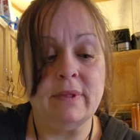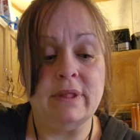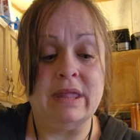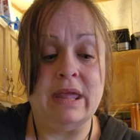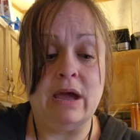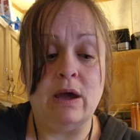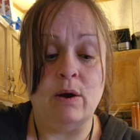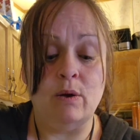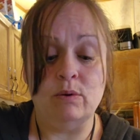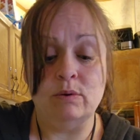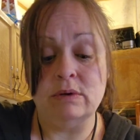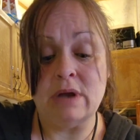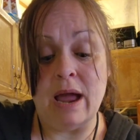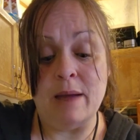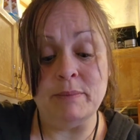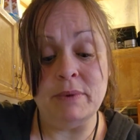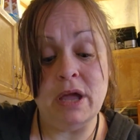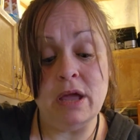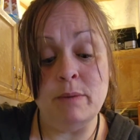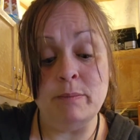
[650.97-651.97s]
Now,
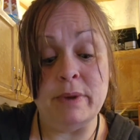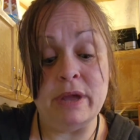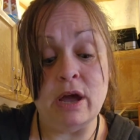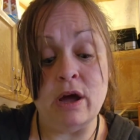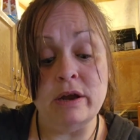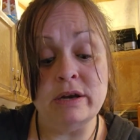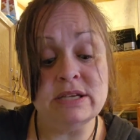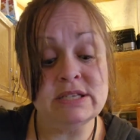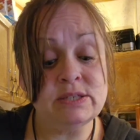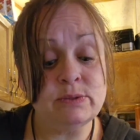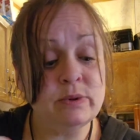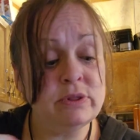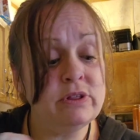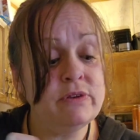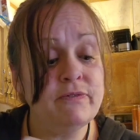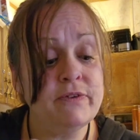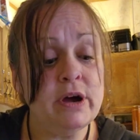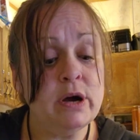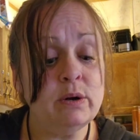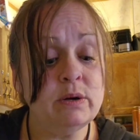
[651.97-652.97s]
I'm going to be honest with
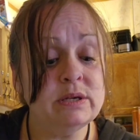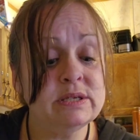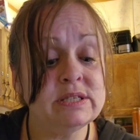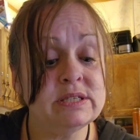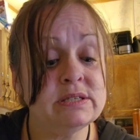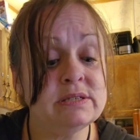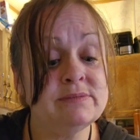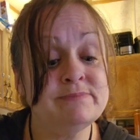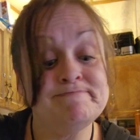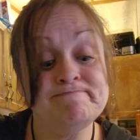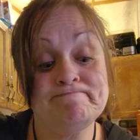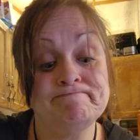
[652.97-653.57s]
you folks.